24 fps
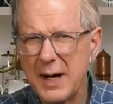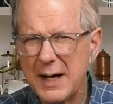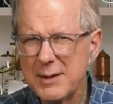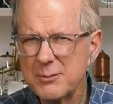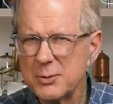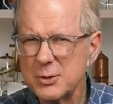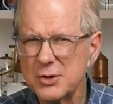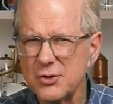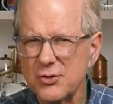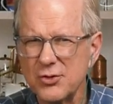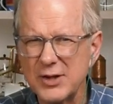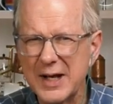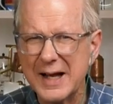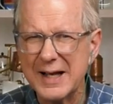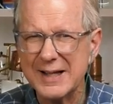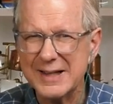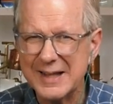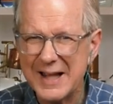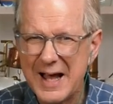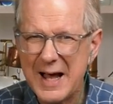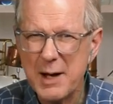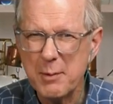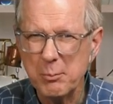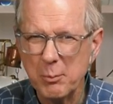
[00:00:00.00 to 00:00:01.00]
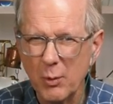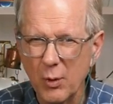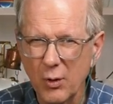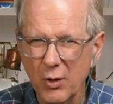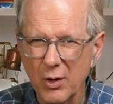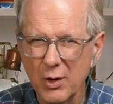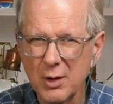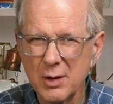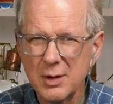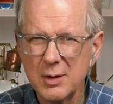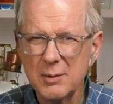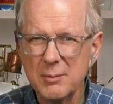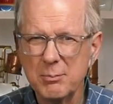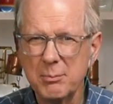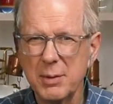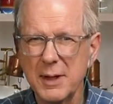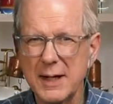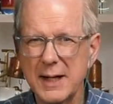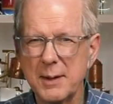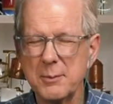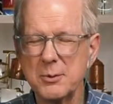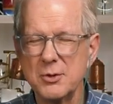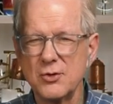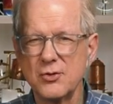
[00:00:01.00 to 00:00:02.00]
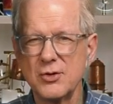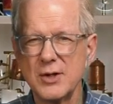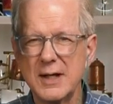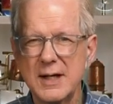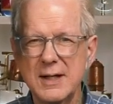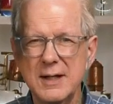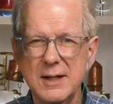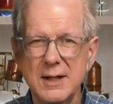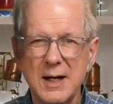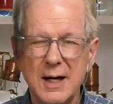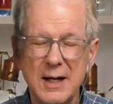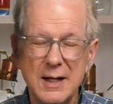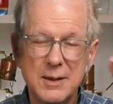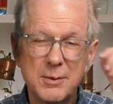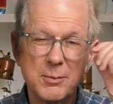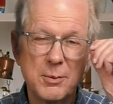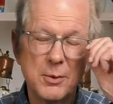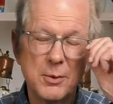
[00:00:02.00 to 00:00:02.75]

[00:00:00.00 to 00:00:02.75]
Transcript: I wouldn't say a lot more, but I would say I, it